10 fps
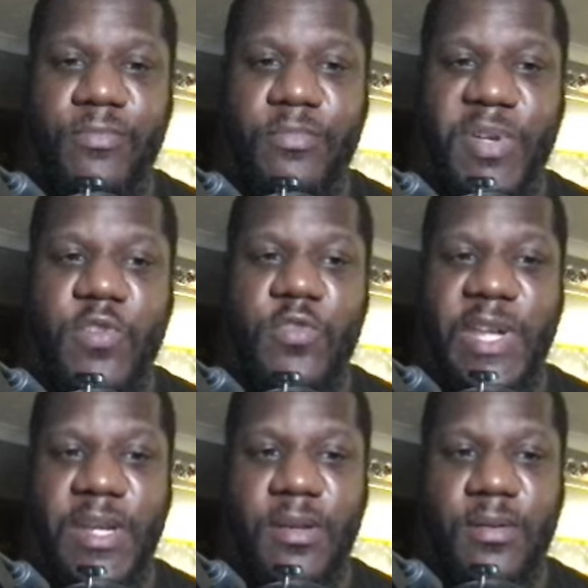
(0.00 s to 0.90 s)

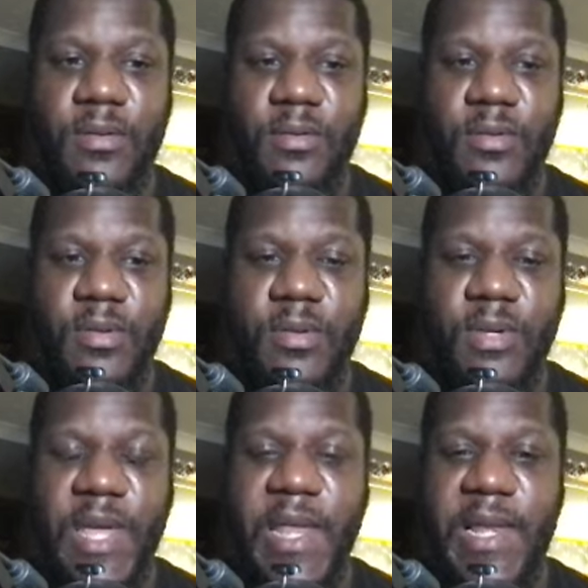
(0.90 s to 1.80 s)
building
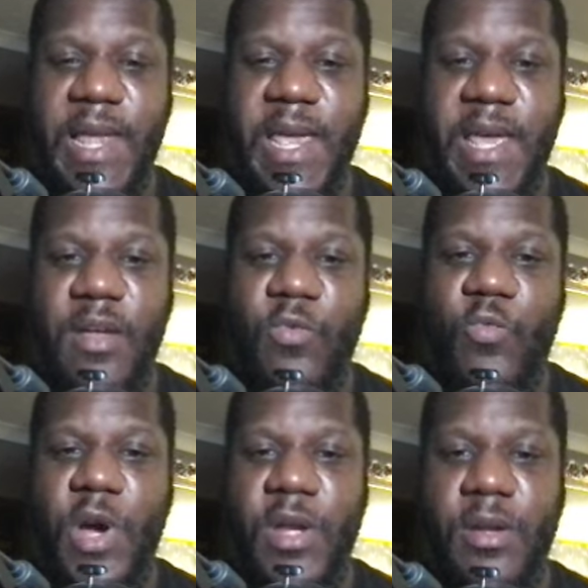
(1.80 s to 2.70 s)
a layer
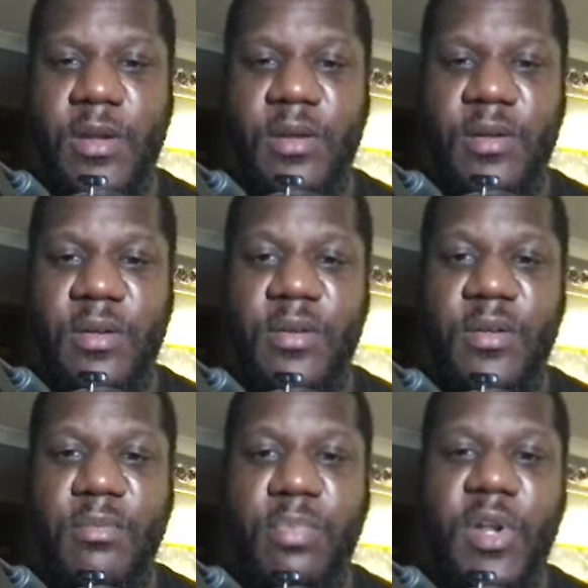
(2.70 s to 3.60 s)
1
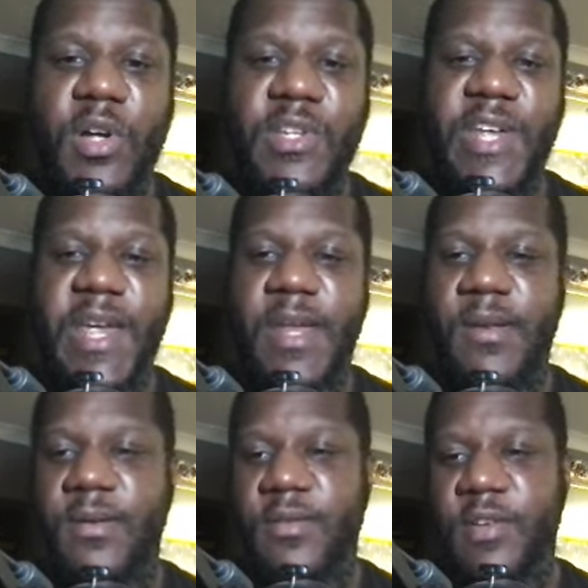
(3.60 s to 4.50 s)
blockchain.
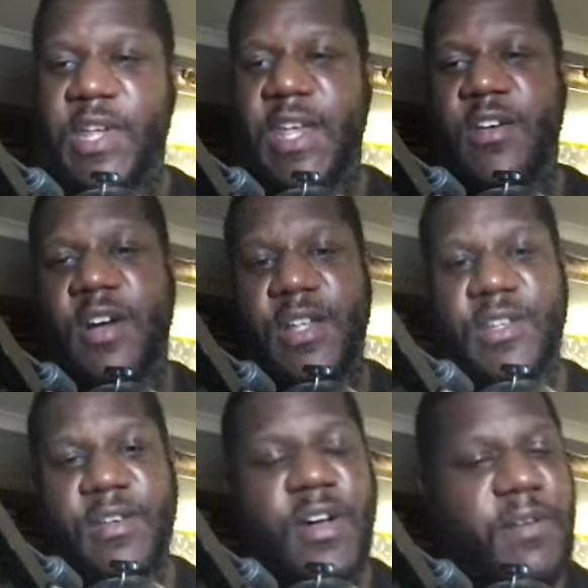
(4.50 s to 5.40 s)
Okay, guys,
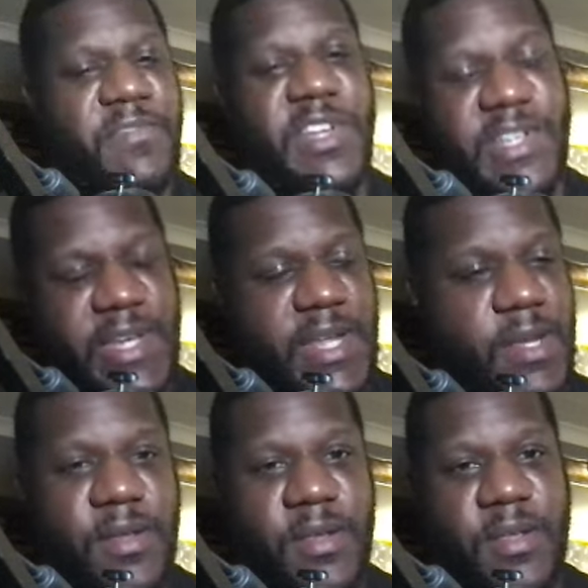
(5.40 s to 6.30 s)
and obviously
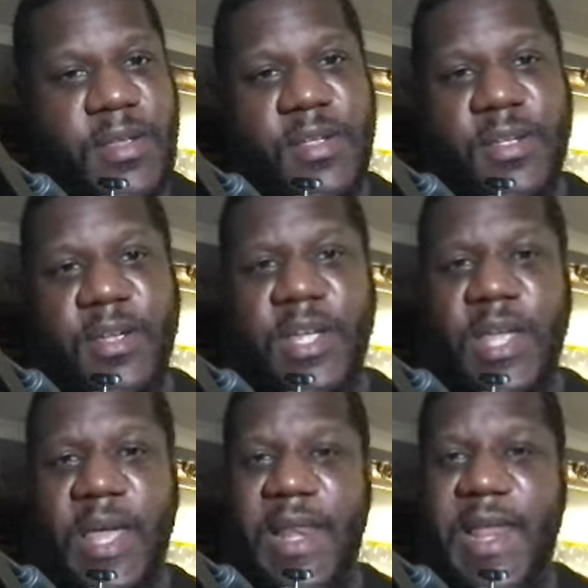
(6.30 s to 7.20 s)

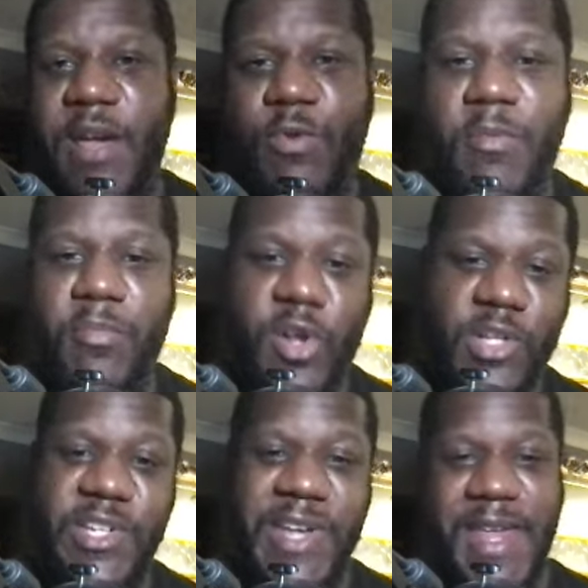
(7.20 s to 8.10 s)
a layer 1
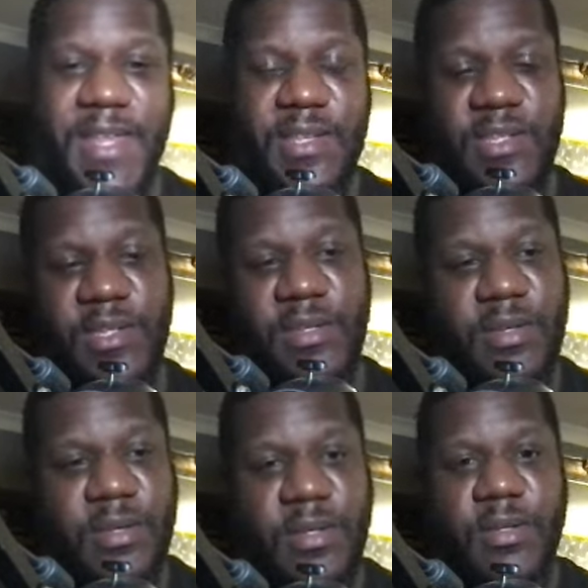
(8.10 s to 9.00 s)
blockchains,
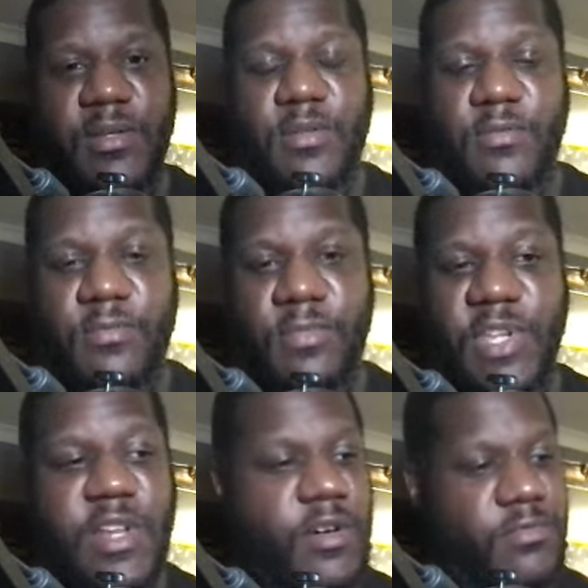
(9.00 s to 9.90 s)

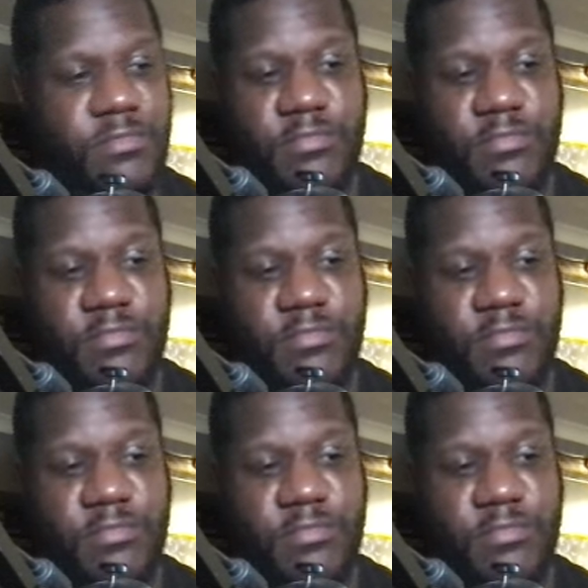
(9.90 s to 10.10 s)
you know,